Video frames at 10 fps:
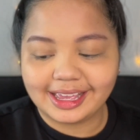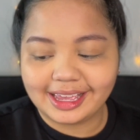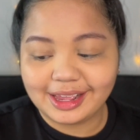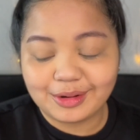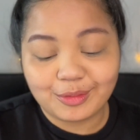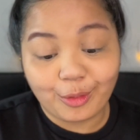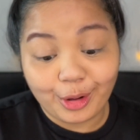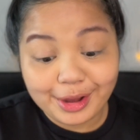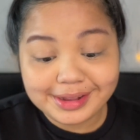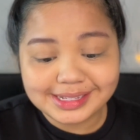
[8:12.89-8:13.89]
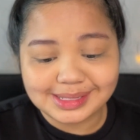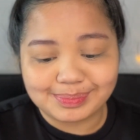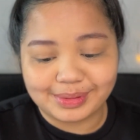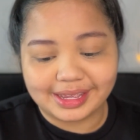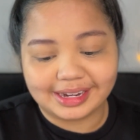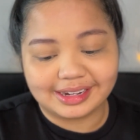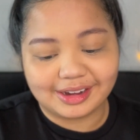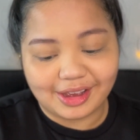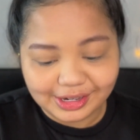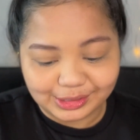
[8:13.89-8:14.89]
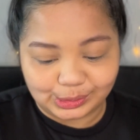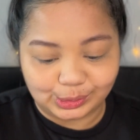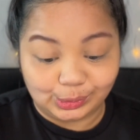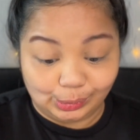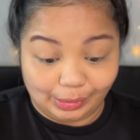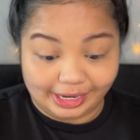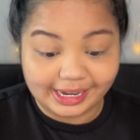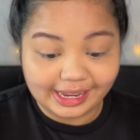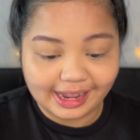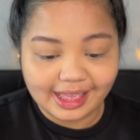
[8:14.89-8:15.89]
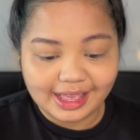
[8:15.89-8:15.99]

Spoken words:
It works, but not great.